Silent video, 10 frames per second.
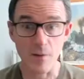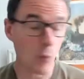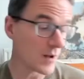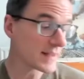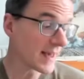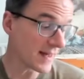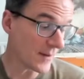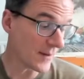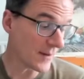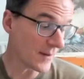well, yeah, I
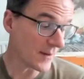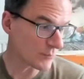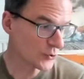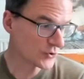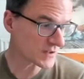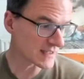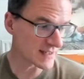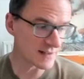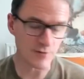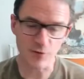mean, exactly.
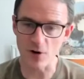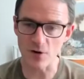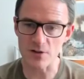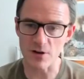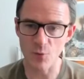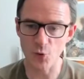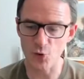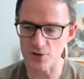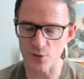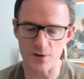For a long time,
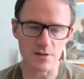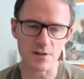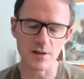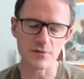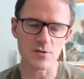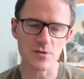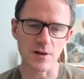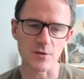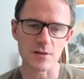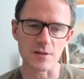water wasn't safe to
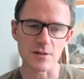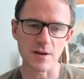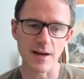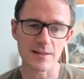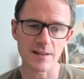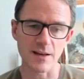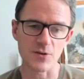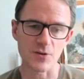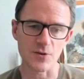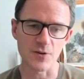drink, was it? So it had to go
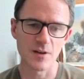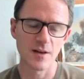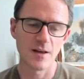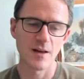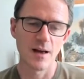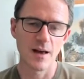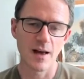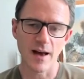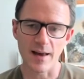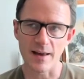through
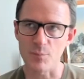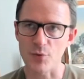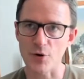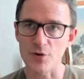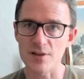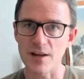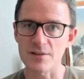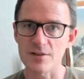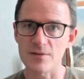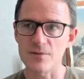a process
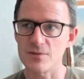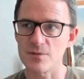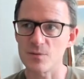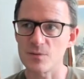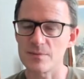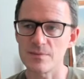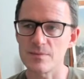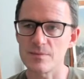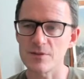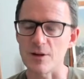of
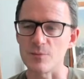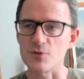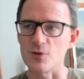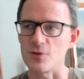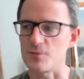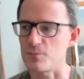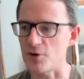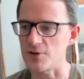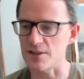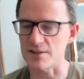some sort of
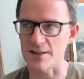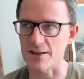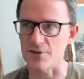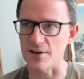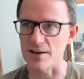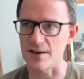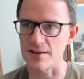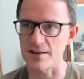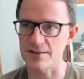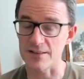process to
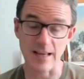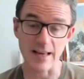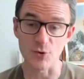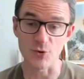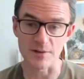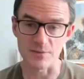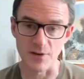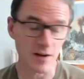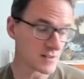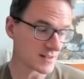take all the
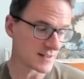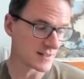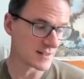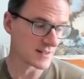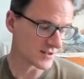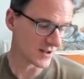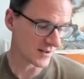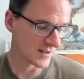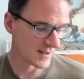nasties out of it. So,